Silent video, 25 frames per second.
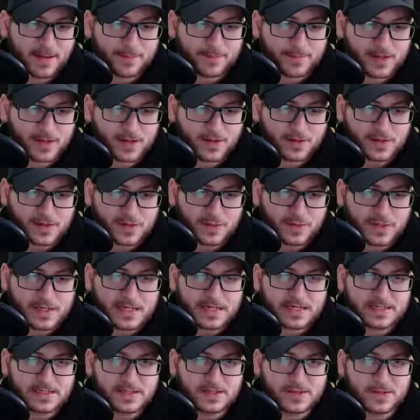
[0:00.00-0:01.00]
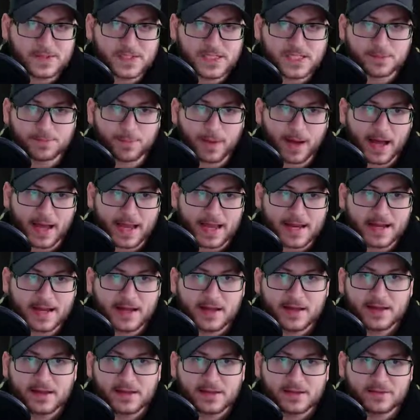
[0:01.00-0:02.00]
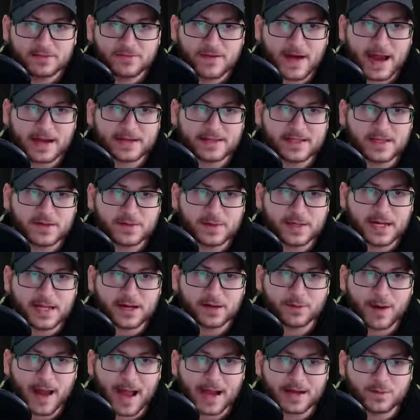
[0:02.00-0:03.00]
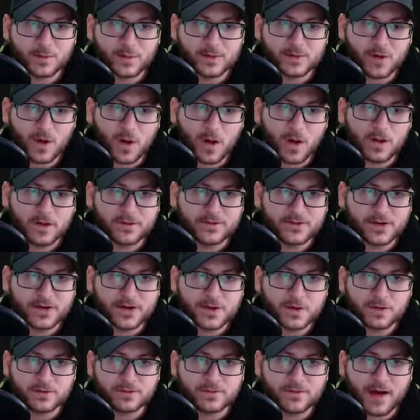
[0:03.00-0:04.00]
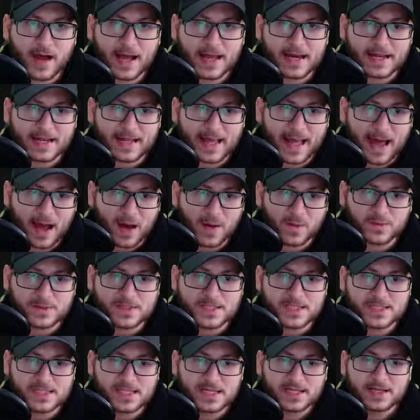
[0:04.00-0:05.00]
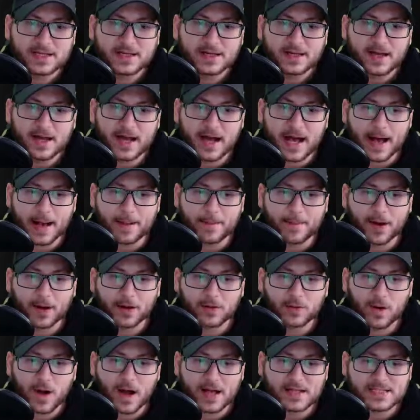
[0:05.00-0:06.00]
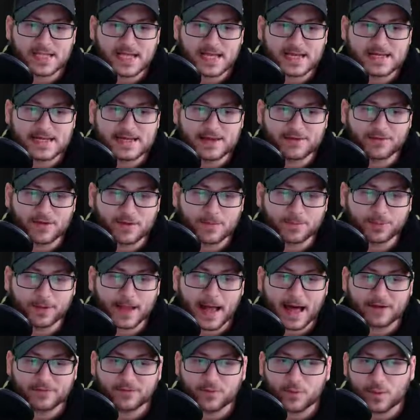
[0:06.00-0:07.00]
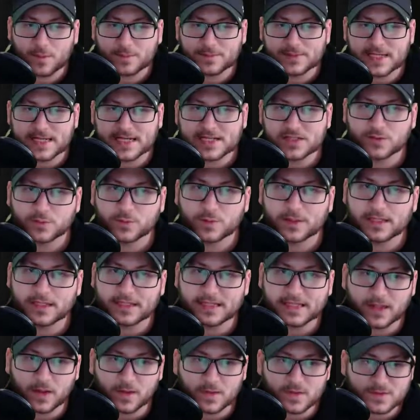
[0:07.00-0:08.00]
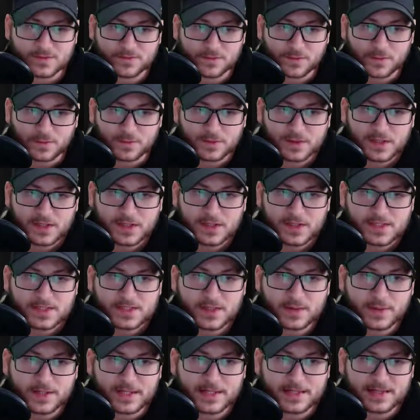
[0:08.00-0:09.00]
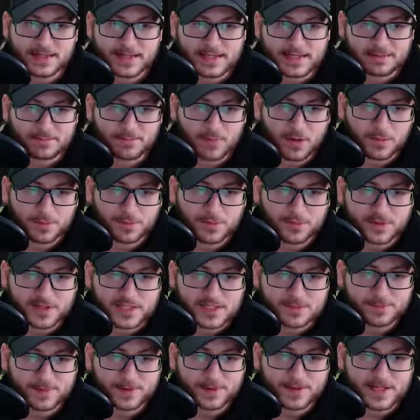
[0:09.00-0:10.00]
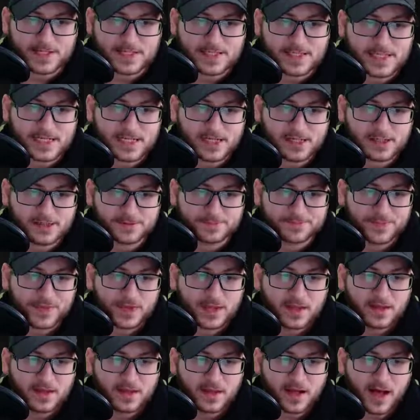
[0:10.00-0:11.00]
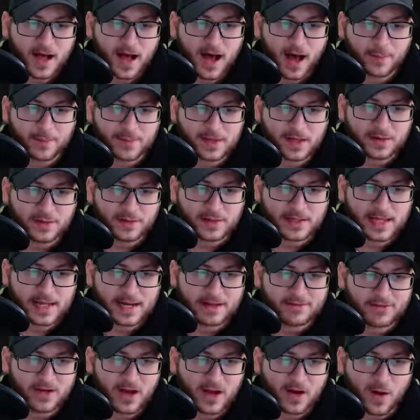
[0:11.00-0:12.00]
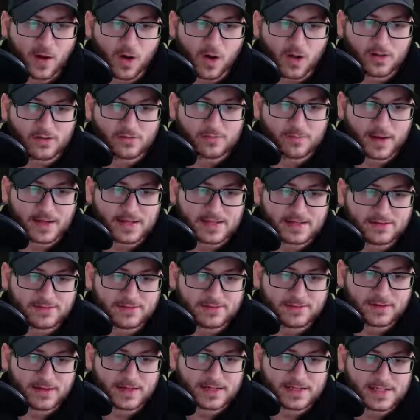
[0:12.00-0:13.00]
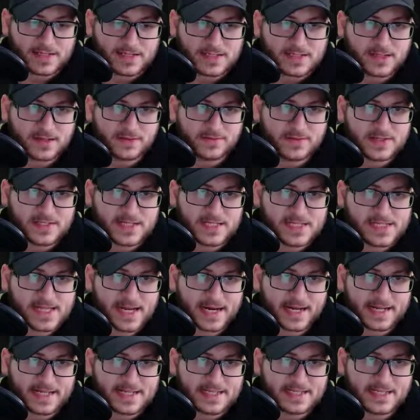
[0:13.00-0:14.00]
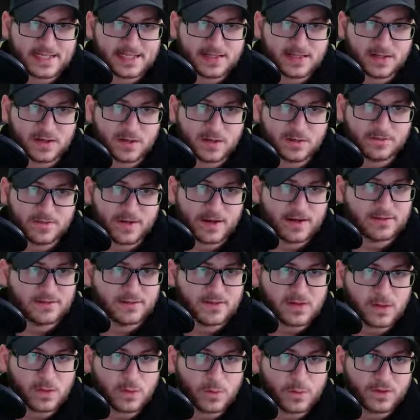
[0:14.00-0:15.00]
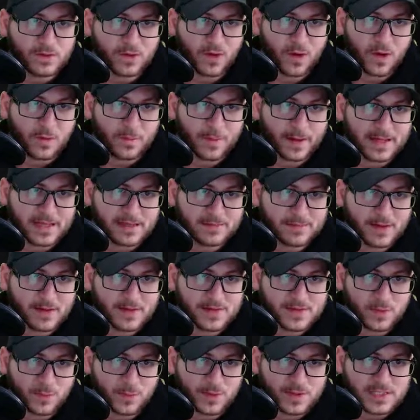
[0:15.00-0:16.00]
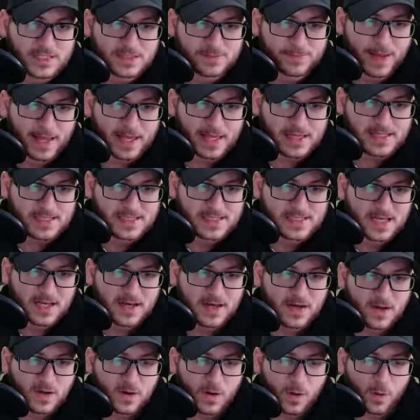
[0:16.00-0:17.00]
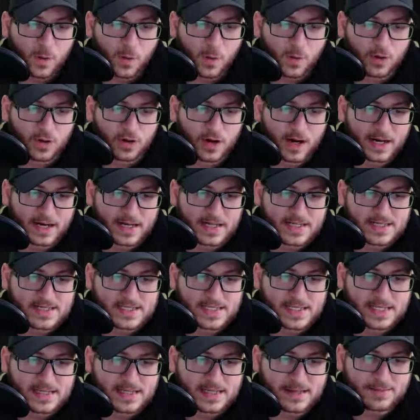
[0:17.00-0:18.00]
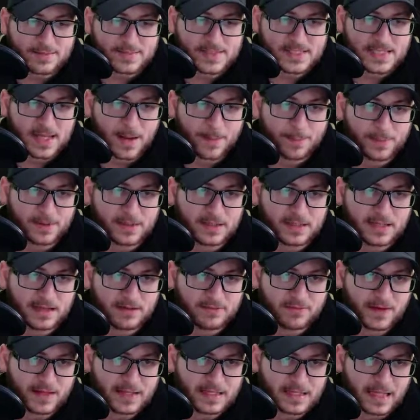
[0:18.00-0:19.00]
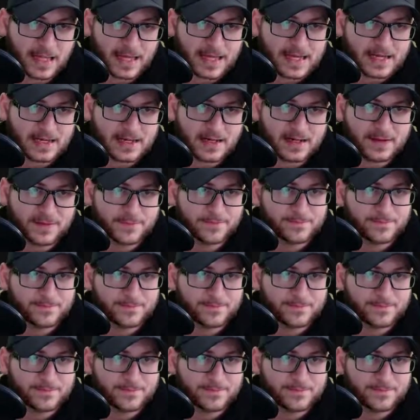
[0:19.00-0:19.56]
unique to Spike, the fact that you can interact with all of your unified accounts across different platforms is really useful. So in the mobile experience here, again, I've got all of my different services, and I can see the unified view with all my emails in one space, or I can see them separately if I'd like.